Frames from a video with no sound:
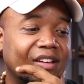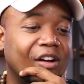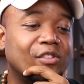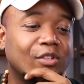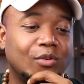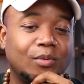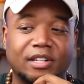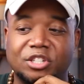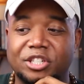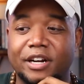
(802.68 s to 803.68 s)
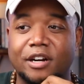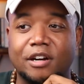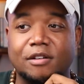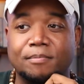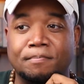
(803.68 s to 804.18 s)
I also want to
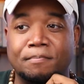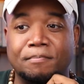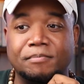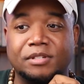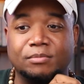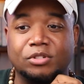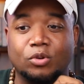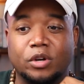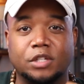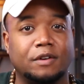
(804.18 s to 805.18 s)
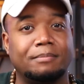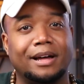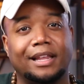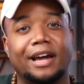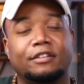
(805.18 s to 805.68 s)
share some stories from
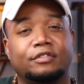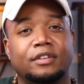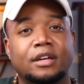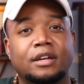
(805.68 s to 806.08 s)
my life.